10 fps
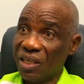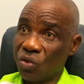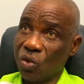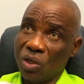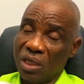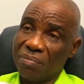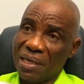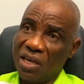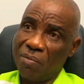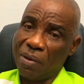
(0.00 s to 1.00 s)
So it may
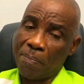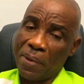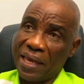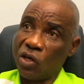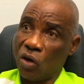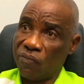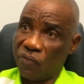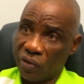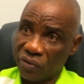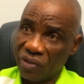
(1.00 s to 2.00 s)
not be paid up
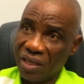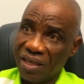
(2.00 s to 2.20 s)
front,